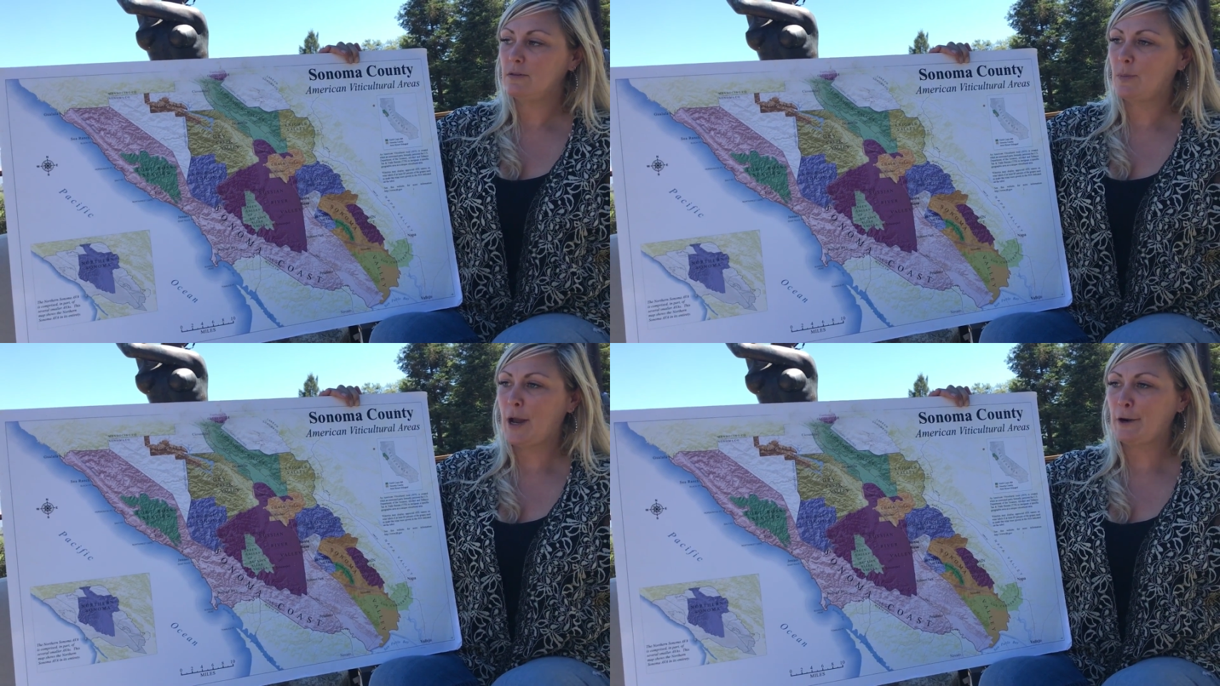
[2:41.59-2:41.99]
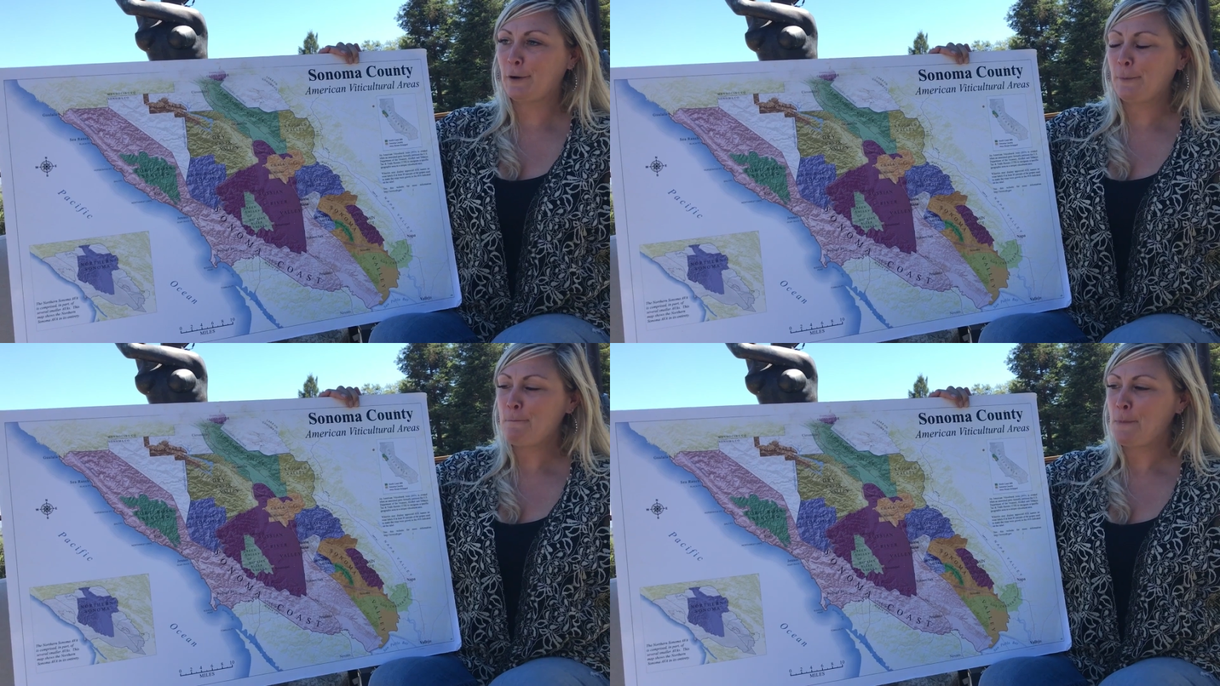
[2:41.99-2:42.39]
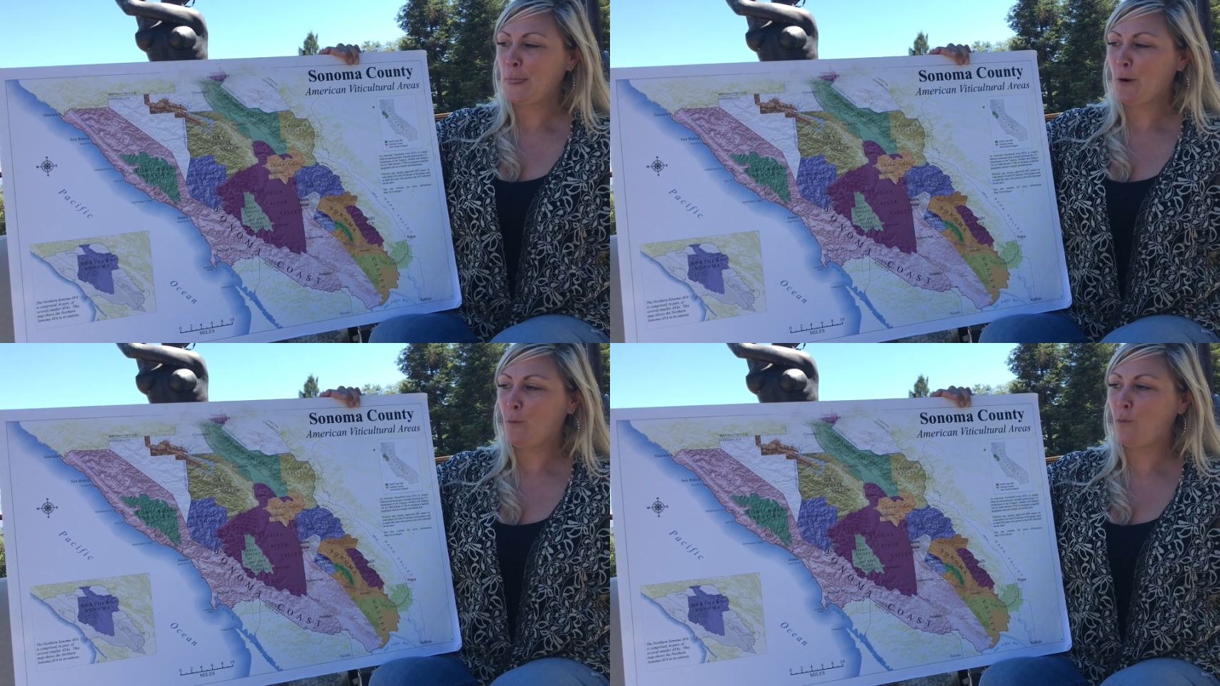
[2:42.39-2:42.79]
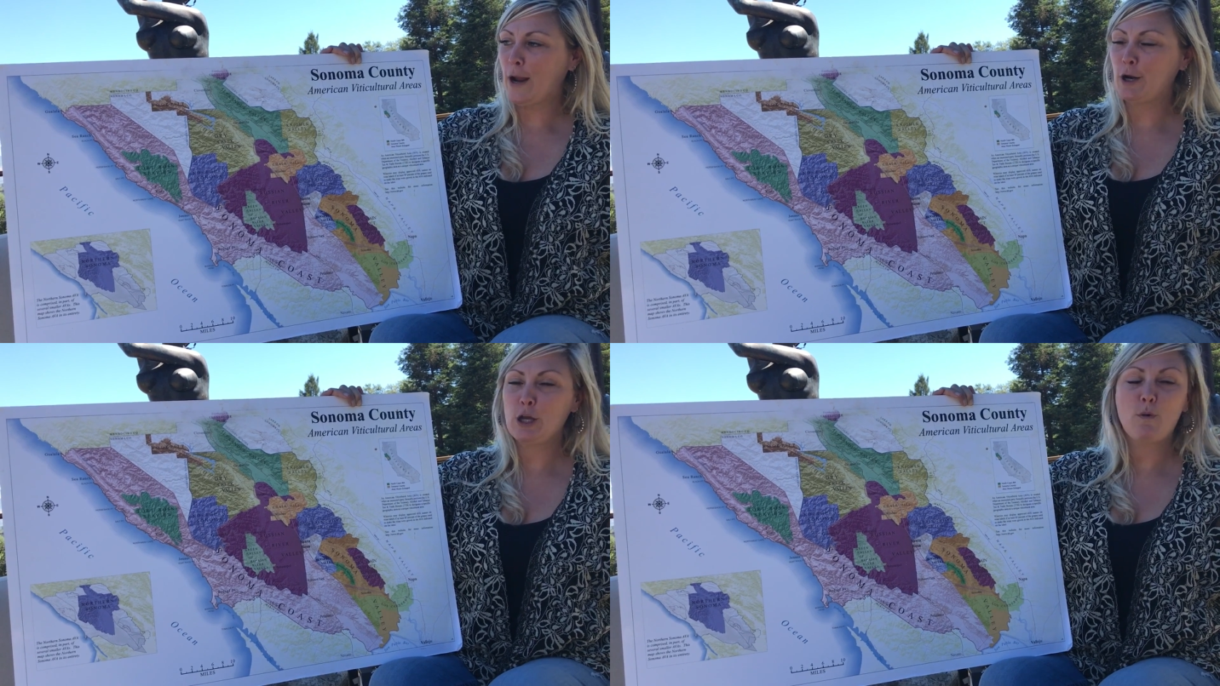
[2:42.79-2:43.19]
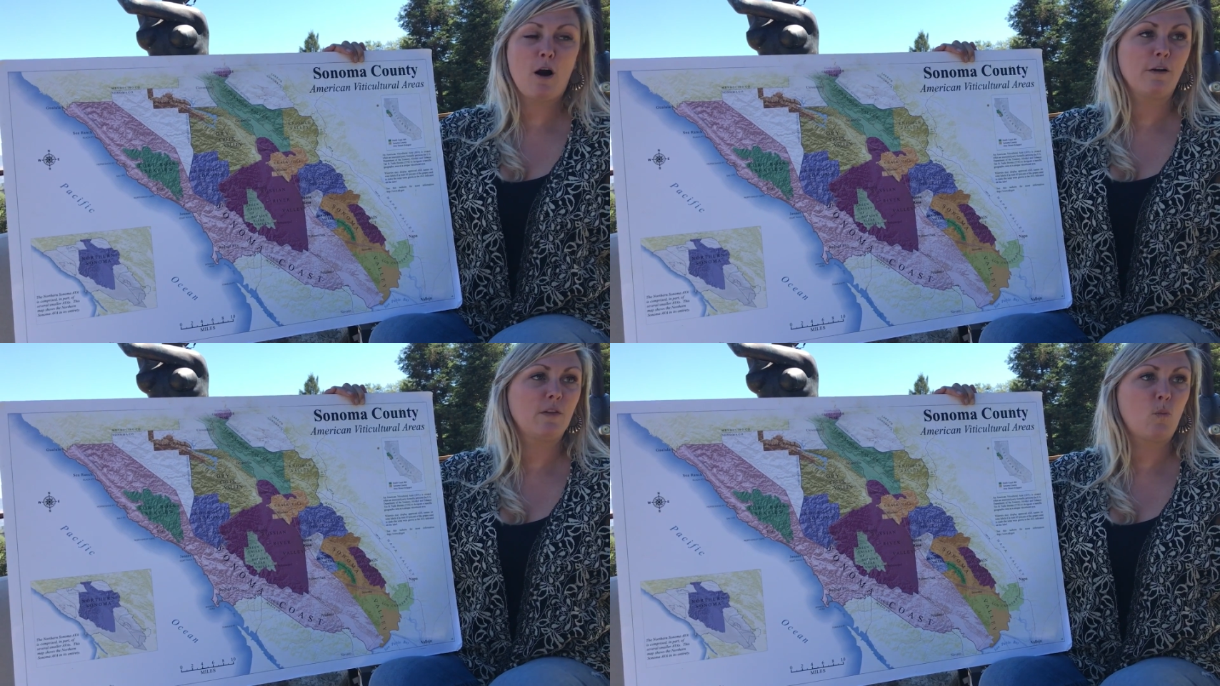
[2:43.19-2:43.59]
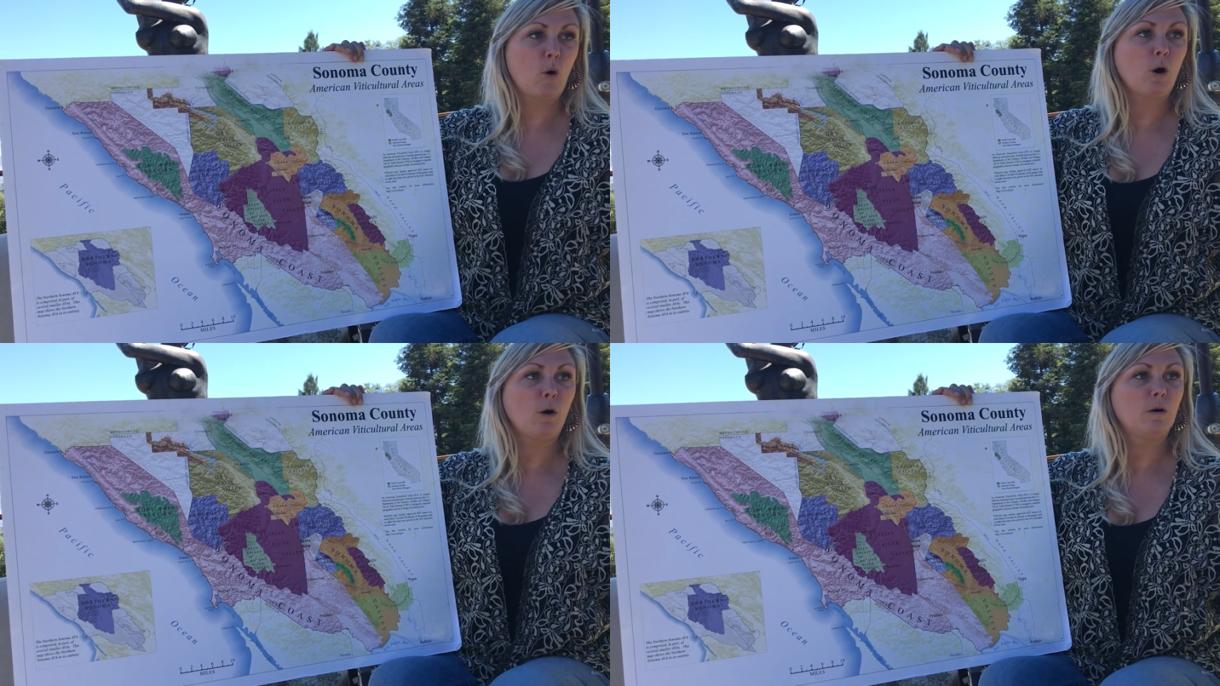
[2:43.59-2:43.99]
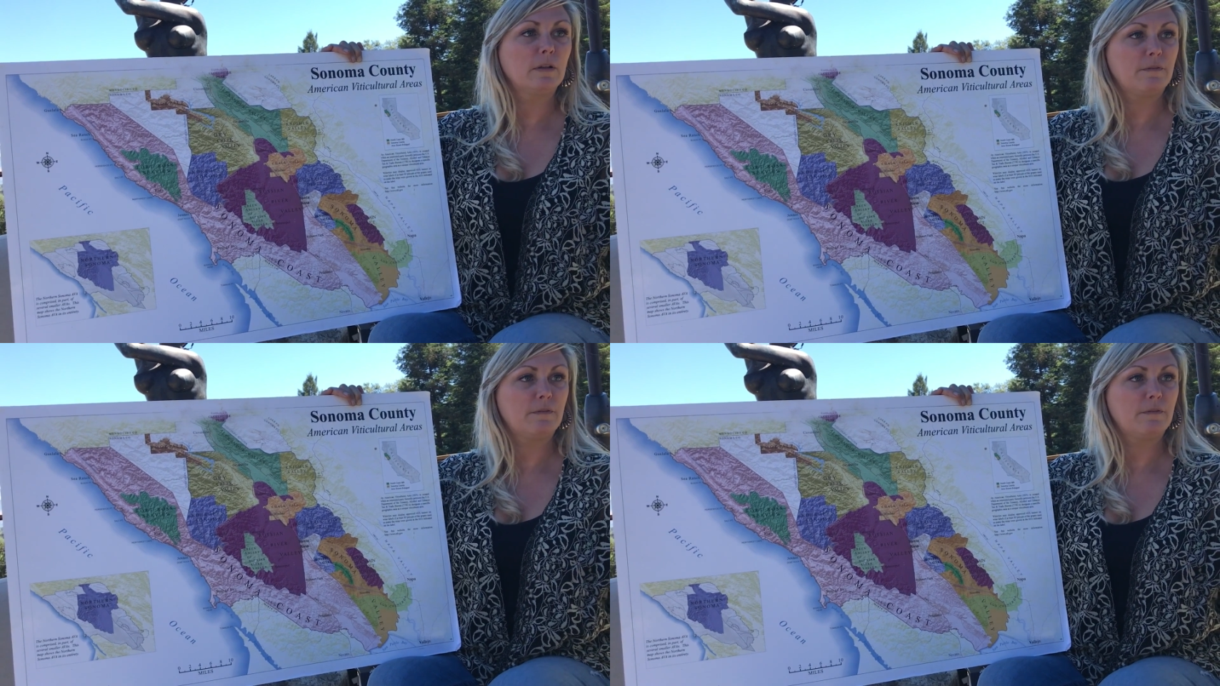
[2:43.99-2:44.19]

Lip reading: no matter where you are in the world.